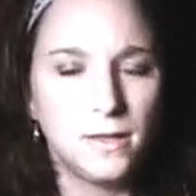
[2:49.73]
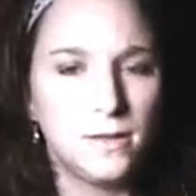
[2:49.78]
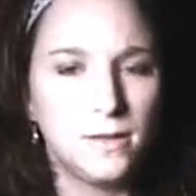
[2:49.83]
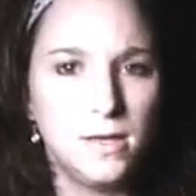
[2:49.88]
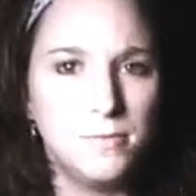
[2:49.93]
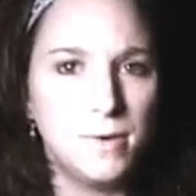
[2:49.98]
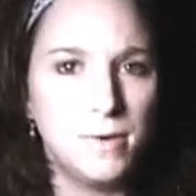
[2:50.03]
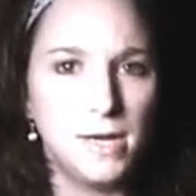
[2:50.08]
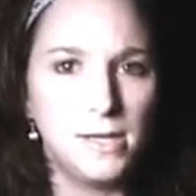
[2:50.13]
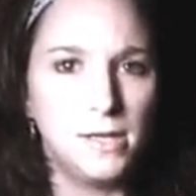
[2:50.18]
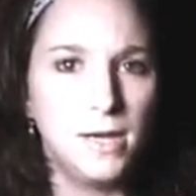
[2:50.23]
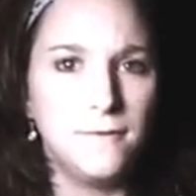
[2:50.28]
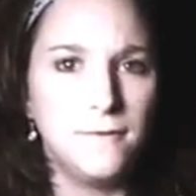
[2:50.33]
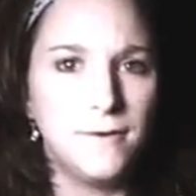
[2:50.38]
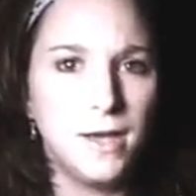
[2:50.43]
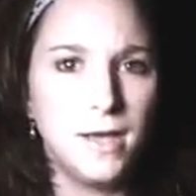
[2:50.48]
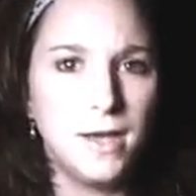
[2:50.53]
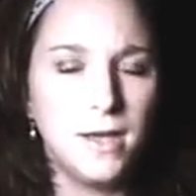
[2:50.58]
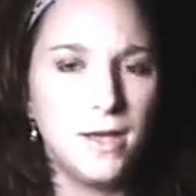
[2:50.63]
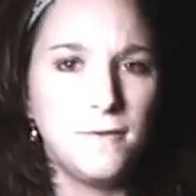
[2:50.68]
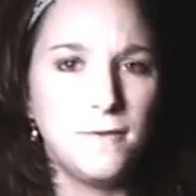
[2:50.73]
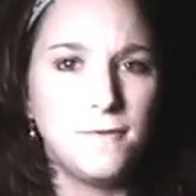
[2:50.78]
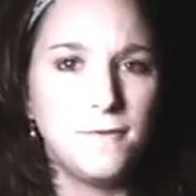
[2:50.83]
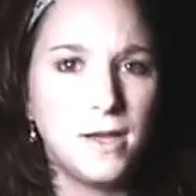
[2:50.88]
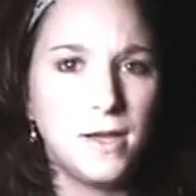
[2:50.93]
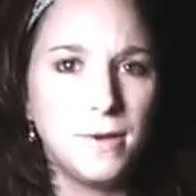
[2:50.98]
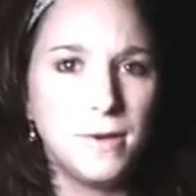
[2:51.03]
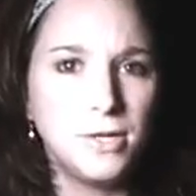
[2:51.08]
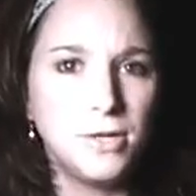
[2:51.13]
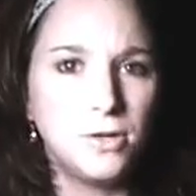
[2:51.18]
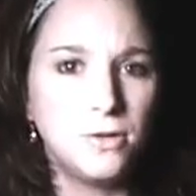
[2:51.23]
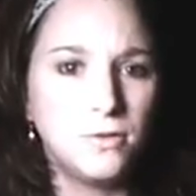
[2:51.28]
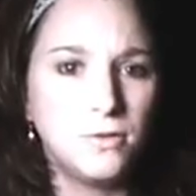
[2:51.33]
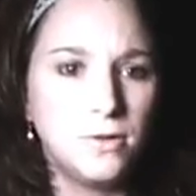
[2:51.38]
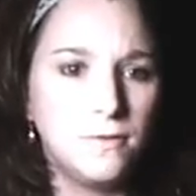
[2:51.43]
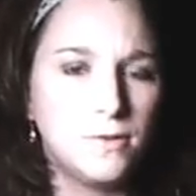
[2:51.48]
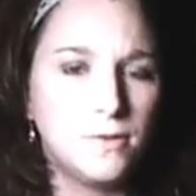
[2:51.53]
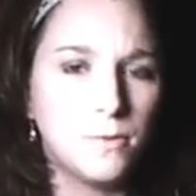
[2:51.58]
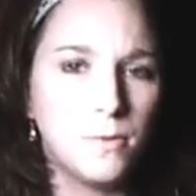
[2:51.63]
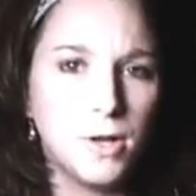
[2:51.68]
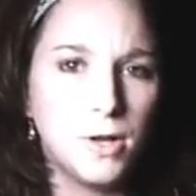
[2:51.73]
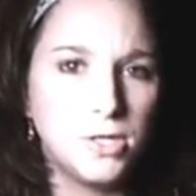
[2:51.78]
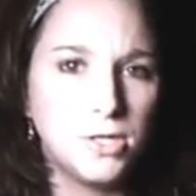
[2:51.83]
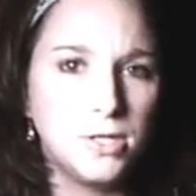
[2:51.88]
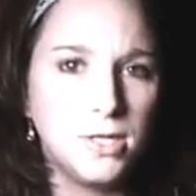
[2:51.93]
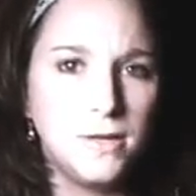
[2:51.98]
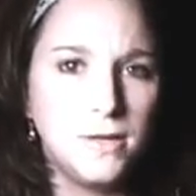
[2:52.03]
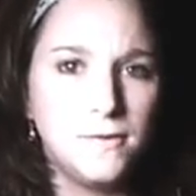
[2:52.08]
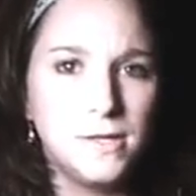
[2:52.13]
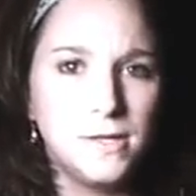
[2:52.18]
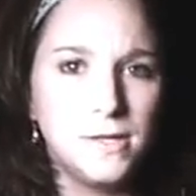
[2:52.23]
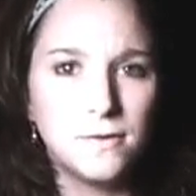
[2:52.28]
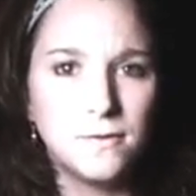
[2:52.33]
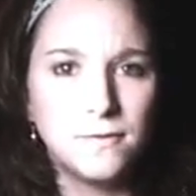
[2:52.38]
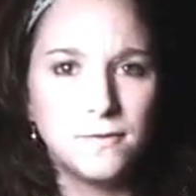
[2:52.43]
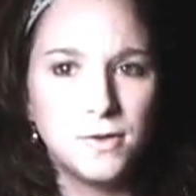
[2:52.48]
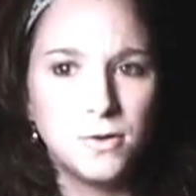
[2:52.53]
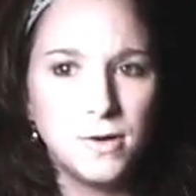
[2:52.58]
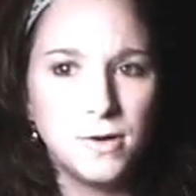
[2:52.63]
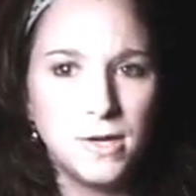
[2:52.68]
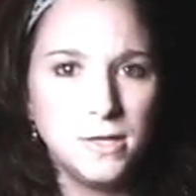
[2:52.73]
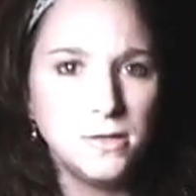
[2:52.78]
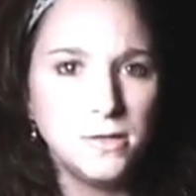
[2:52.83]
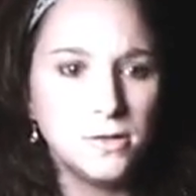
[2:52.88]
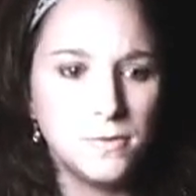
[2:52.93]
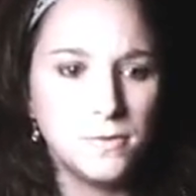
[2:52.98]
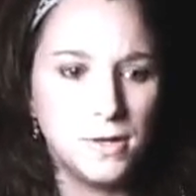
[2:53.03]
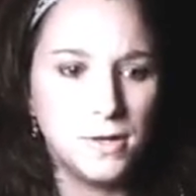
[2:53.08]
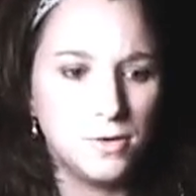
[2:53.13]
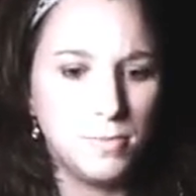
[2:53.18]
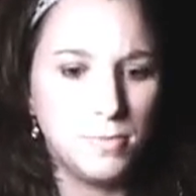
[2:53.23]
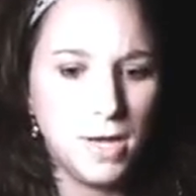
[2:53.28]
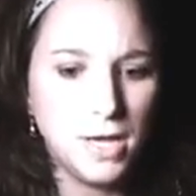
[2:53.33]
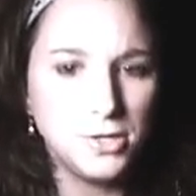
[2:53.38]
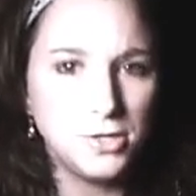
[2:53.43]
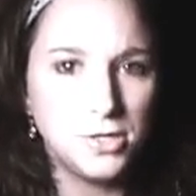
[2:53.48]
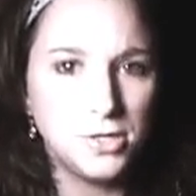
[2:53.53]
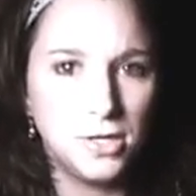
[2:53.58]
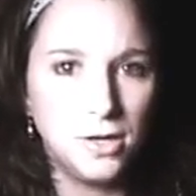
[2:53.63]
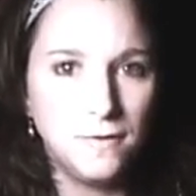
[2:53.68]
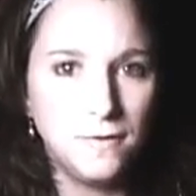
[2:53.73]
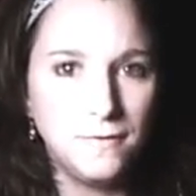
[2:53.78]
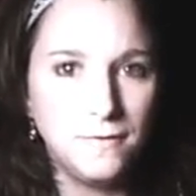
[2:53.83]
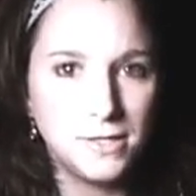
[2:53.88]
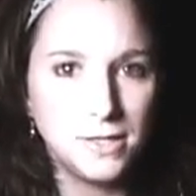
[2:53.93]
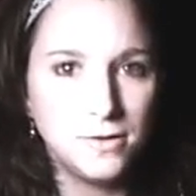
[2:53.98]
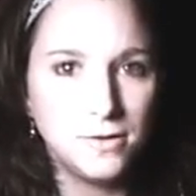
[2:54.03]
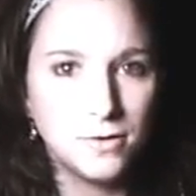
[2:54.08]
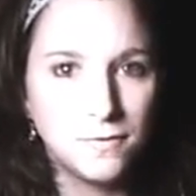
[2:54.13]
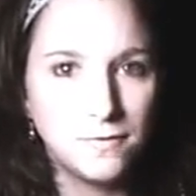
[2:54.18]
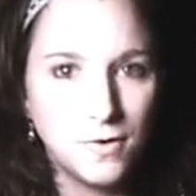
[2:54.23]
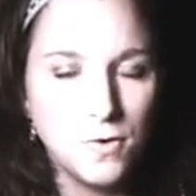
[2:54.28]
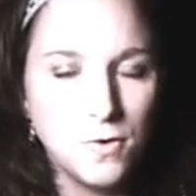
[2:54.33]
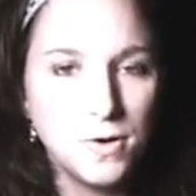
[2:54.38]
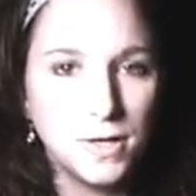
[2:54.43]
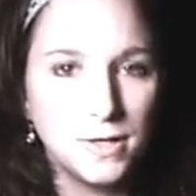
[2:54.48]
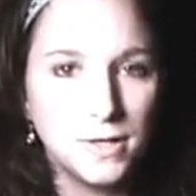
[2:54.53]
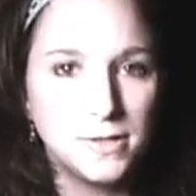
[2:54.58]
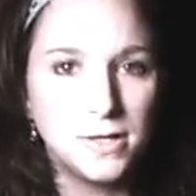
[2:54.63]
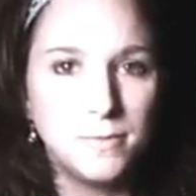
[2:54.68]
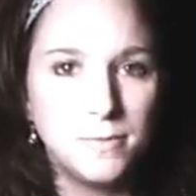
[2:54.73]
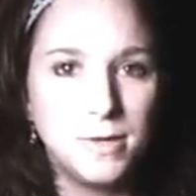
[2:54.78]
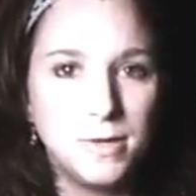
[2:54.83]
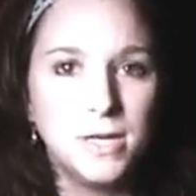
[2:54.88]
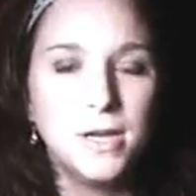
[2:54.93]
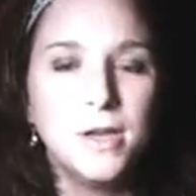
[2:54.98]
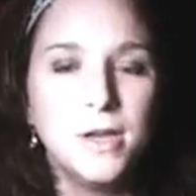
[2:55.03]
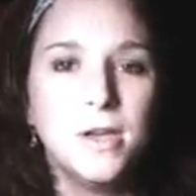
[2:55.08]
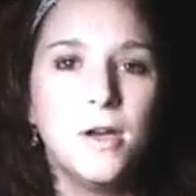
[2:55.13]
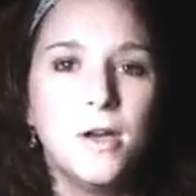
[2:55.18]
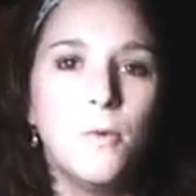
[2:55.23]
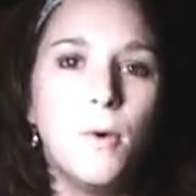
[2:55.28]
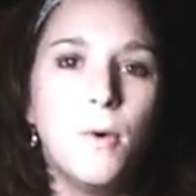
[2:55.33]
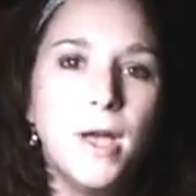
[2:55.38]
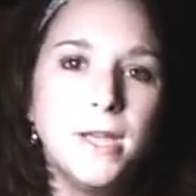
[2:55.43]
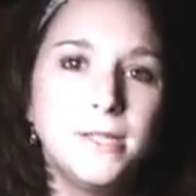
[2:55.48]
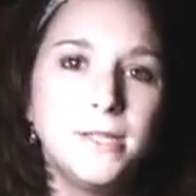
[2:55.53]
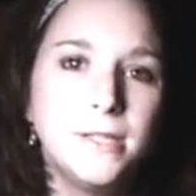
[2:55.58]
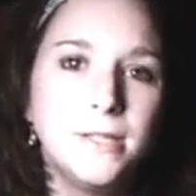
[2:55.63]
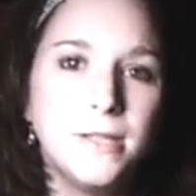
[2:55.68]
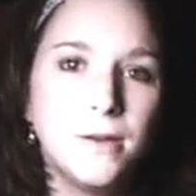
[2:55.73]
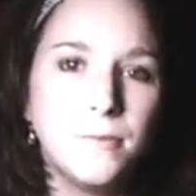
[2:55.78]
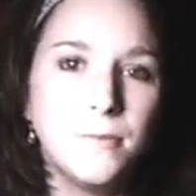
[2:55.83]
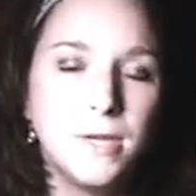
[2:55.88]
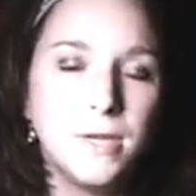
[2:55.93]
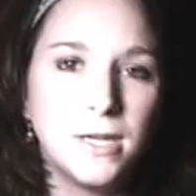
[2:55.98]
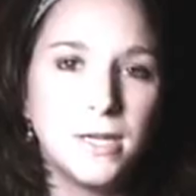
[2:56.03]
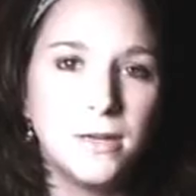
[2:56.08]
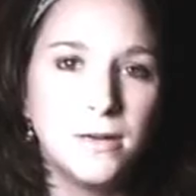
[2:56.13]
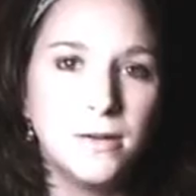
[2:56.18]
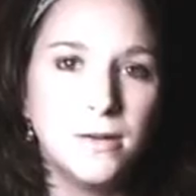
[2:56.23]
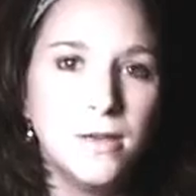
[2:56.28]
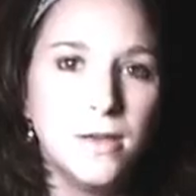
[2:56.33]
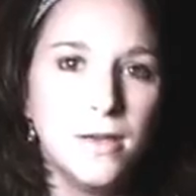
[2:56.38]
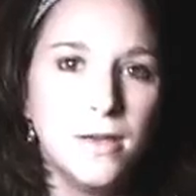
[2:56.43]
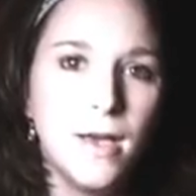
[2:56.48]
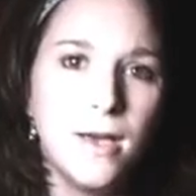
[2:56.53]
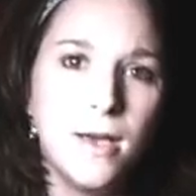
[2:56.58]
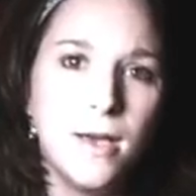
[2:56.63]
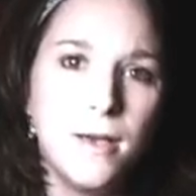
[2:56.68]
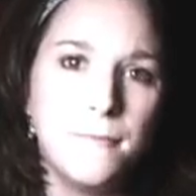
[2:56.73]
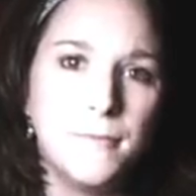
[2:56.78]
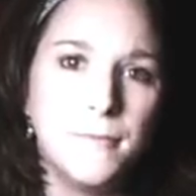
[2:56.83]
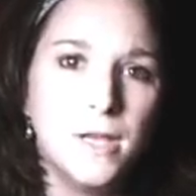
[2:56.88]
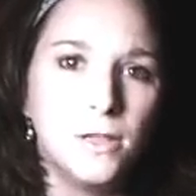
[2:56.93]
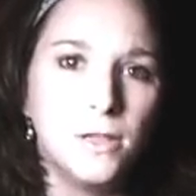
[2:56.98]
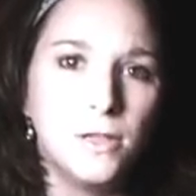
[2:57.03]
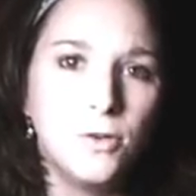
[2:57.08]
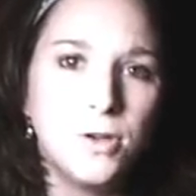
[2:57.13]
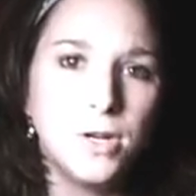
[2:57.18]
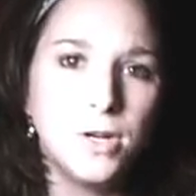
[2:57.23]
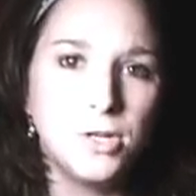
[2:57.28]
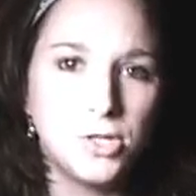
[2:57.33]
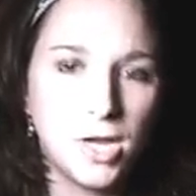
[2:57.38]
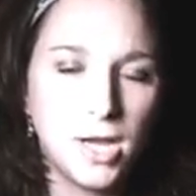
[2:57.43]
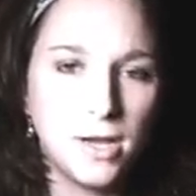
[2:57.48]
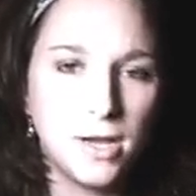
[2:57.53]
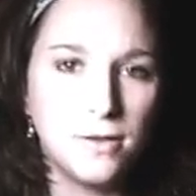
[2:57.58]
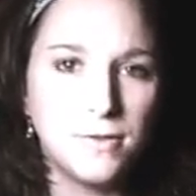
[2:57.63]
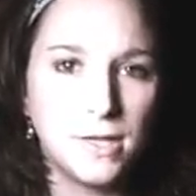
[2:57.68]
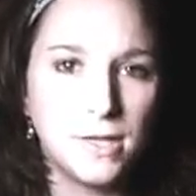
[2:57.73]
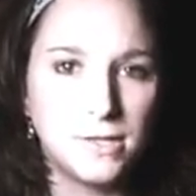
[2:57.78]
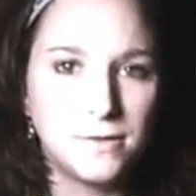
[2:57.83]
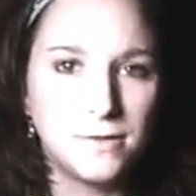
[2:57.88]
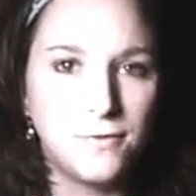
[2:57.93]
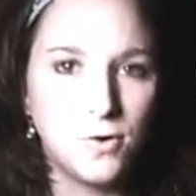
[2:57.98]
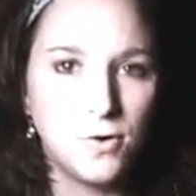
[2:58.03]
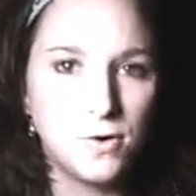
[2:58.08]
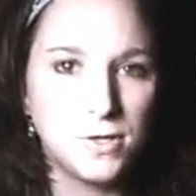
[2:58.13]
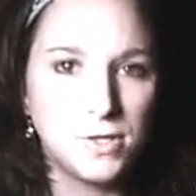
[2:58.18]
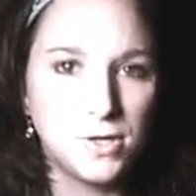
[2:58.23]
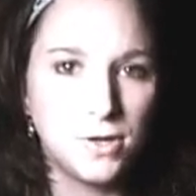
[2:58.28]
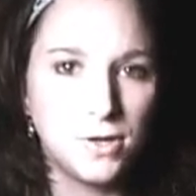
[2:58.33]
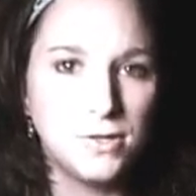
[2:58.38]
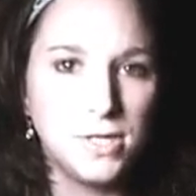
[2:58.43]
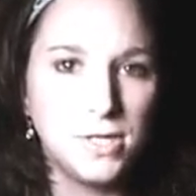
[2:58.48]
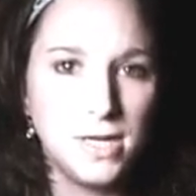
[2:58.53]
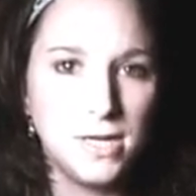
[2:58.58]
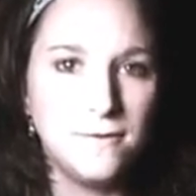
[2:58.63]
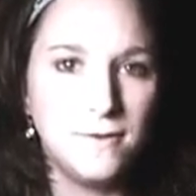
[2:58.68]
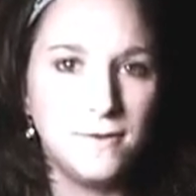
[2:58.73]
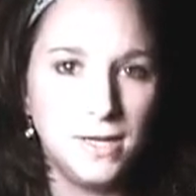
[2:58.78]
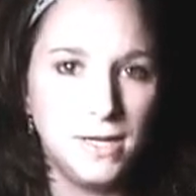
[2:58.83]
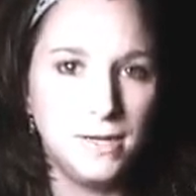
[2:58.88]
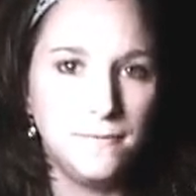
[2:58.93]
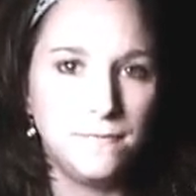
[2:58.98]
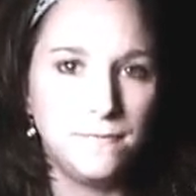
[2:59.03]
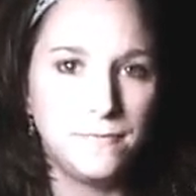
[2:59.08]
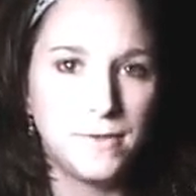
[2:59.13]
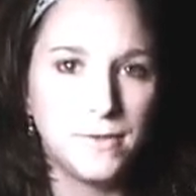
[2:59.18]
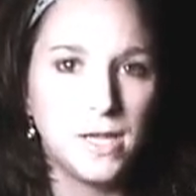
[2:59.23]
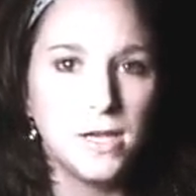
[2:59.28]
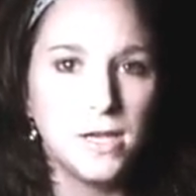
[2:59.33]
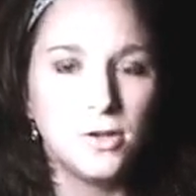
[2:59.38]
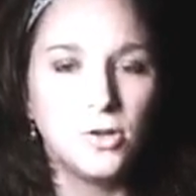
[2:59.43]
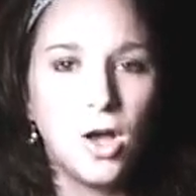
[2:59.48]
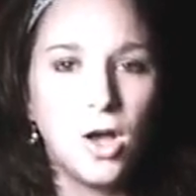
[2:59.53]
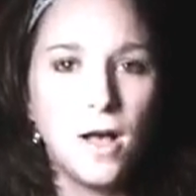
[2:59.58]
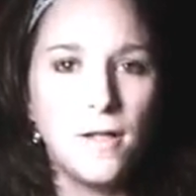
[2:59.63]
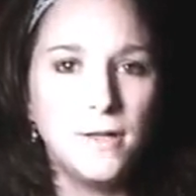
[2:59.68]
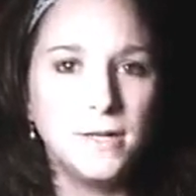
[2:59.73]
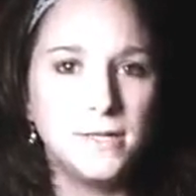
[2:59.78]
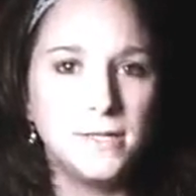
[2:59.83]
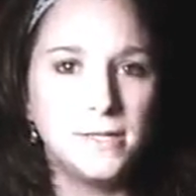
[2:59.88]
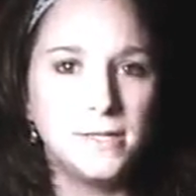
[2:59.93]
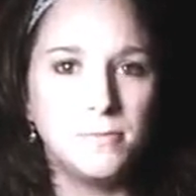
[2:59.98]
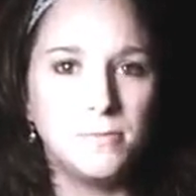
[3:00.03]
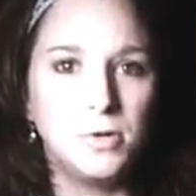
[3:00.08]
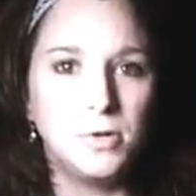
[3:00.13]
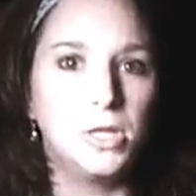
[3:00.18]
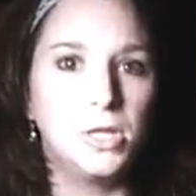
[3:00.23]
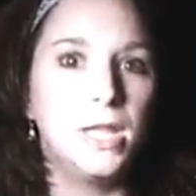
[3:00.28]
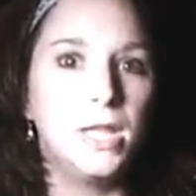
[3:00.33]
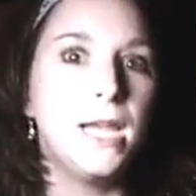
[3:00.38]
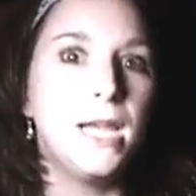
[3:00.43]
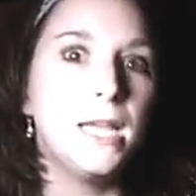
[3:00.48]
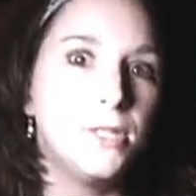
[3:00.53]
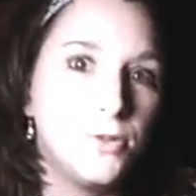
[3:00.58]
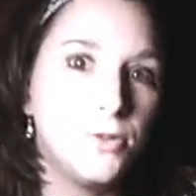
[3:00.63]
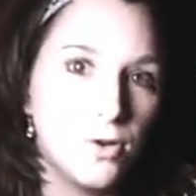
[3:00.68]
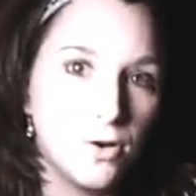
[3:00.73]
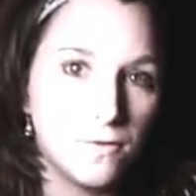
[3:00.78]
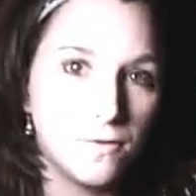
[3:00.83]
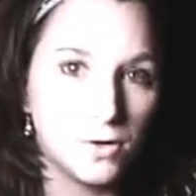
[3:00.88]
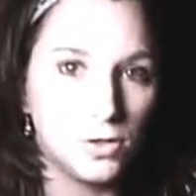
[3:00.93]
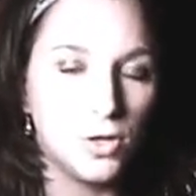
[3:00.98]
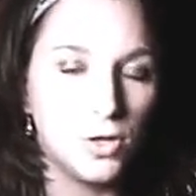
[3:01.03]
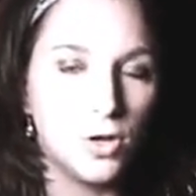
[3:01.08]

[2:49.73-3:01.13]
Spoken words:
in my life. I find my children, if they're watching TV, they're into it, they're passionate, obviously they're focused. I mean, why is it that we can look at a child that's focused on TV, call it some glazed over